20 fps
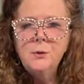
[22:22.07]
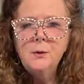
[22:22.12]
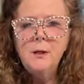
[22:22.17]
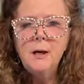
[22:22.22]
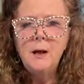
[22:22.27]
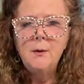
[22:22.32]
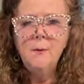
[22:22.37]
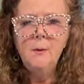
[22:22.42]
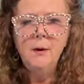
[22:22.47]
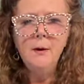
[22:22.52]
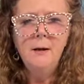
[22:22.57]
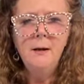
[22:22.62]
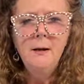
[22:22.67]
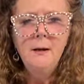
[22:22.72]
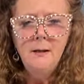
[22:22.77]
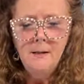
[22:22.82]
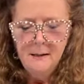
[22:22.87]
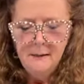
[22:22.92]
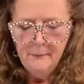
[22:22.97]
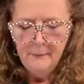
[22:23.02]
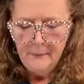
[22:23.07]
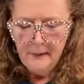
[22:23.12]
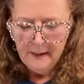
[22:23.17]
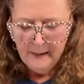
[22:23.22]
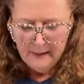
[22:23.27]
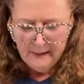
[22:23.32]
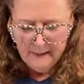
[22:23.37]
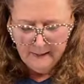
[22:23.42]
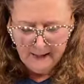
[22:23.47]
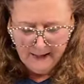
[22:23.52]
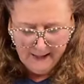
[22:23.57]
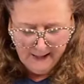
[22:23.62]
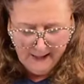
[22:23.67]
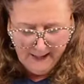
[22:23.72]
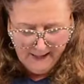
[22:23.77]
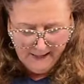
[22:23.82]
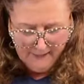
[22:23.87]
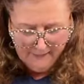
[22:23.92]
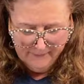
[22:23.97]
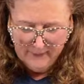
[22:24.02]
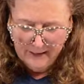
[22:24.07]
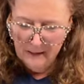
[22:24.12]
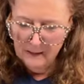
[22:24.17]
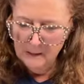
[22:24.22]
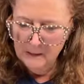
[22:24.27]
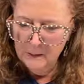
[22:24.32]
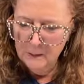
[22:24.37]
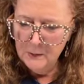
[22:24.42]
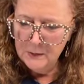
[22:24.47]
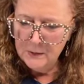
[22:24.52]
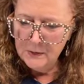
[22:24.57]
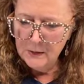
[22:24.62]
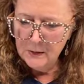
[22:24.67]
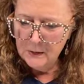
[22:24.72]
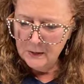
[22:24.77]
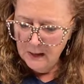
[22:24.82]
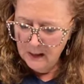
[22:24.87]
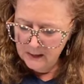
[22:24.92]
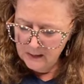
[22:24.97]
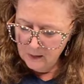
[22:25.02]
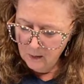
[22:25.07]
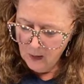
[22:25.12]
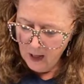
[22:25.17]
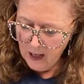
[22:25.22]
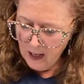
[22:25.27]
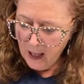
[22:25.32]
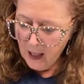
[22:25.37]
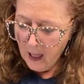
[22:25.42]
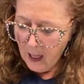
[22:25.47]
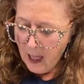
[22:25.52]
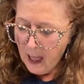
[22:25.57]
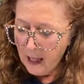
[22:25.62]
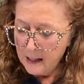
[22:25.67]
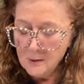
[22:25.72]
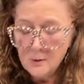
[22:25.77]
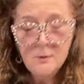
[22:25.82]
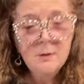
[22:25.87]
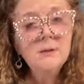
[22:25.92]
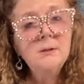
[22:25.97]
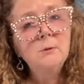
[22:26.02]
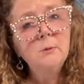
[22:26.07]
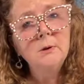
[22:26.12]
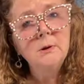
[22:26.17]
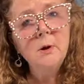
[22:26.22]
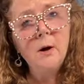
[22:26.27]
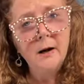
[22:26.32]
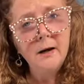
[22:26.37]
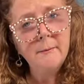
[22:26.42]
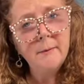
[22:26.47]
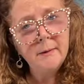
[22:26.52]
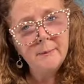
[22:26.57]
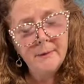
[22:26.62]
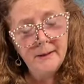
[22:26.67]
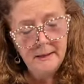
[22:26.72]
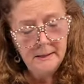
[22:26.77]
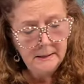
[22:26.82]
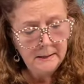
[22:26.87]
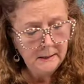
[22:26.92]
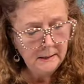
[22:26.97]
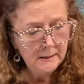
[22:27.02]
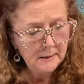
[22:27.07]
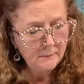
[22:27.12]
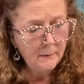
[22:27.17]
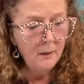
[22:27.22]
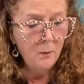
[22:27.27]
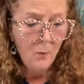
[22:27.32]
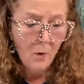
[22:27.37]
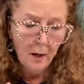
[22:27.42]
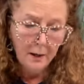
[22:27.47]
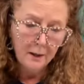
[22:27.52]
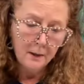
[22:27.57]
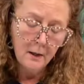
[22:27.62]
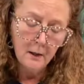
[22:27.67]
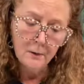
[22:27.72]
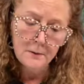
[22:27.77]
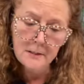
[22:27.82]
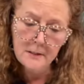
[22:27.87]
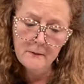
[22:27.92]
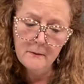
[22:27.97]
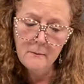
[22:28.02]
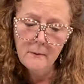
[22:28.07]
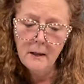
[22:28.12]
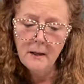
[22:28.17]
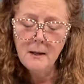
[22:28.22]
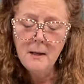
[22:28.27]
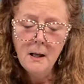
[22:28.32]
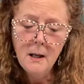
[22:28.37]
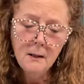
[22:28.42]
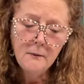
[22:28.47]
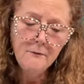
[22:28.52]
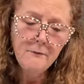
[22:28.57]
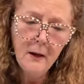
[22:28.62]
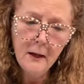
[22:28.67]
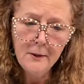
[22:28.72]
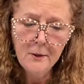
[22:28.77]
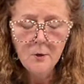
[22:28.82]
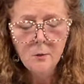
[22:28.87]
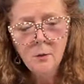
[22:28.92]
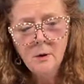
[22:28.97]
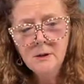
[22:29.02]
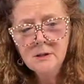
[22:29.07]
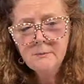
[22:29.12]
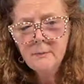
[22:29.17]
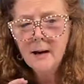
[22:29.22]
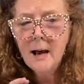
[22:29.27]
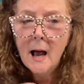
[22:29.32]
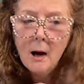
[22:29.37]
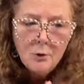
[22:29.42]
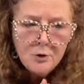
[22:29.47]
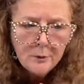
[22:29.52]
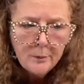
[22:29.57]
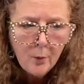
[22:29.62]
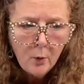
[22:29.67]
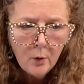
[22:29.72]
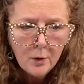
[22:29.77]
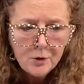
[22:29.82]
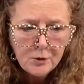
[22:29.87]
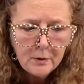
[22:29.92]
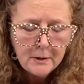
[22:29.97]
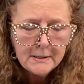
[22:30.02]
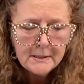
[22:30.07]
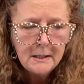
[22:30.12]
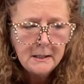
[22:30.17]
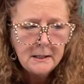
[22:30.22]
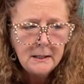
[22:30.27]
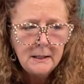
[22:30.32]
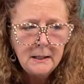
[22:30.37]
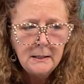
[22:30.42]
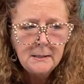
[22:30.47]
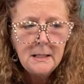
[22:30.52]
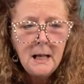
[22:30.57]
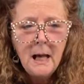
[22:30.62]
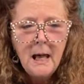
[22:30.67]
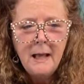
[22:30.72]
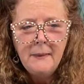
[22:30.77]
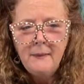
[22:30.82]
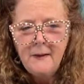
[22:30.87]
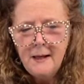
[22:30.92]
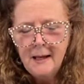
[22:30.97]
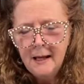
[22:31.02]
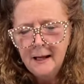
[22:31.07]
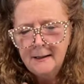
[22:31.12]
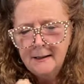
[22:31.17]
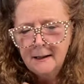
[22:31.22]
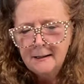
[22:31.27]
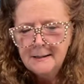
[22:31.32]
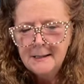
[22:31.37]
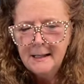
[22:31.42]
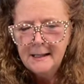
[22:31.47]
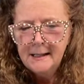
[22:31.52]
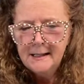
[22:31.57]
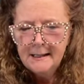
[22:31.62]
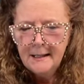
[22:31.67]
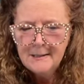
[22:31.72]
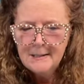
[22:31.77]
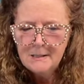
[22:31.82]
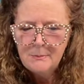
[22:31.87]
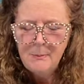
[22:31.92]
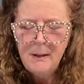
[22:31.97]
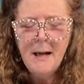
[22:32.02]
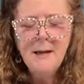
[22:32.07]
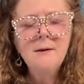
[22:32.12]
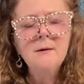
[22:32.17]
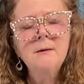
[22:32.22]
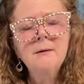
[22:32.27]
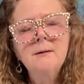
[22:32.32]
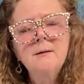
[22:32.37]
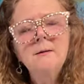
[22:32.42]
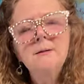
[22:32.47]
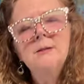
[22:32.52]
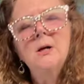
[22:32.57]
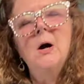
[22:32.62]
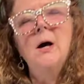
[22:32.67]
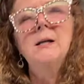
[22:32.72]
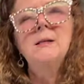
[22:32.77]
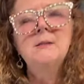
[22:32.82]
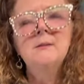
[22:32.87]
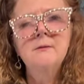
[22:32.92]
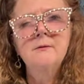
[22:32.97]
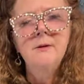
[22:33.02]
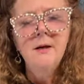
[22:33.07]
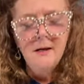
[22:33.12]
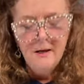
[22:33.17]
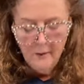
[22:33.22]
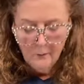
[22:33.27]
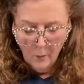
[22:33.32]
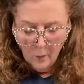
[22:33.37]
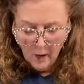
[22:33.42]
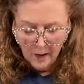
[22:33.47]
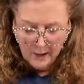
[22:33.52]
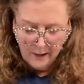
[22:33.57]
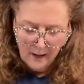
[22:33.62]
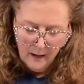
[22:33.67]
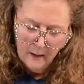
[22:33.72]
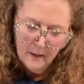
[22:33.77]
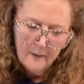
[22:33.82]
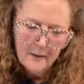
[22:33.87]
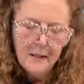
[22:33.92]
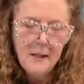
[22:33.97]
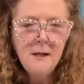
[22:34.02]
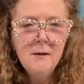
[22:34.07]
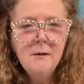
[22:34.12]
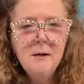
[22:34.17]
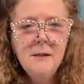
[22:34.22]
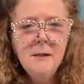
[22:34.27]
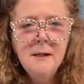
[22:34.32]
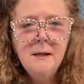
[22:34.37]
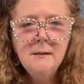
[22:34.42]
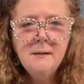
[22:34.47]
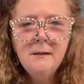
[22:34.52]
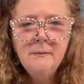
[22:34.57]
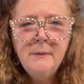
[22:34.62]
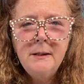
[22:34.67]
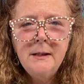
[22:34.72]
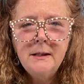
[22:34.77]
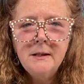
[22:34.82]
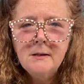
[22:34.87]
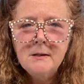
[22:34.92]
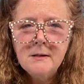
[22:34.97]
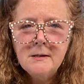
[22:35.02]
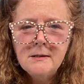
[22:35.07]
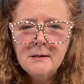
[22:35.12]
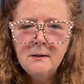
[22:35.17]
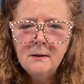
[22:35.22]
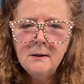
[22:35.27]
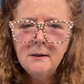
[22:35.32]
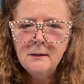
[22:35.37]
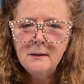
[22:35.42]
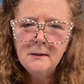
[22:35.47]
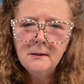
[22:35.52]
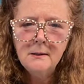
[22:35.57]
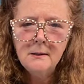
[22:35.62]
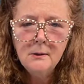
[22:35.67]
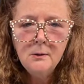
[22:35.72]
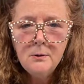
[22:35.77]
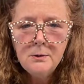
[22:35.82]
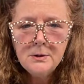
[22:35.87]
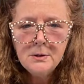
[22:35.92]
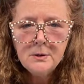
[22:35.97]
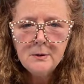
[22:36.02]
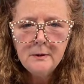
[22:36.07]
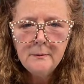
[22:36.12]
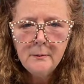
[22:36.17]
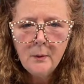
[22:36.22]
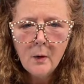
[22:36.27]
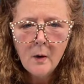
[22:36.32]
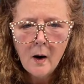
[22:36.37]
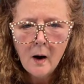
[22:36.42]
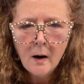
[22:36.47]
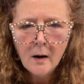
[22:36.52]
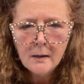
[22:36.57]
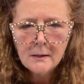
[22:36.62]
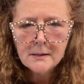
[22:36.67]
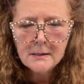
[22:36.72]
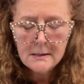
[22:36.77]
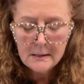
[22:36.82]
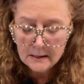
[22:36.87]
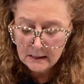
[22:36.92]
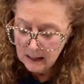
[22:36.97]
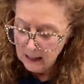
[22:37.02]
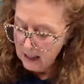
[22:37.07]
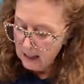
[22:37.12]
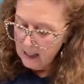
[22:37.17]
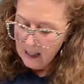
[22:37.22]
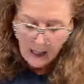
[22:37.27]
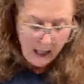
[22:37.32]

to it. I want to make it like kind of looser. So I do this to a lot of my paintings, my watercolors, even my finer ones, my house portraits and things. At the end, I'll take and I'll spatter little dots of watercolor here and there to make it just look a little looser and more artsy.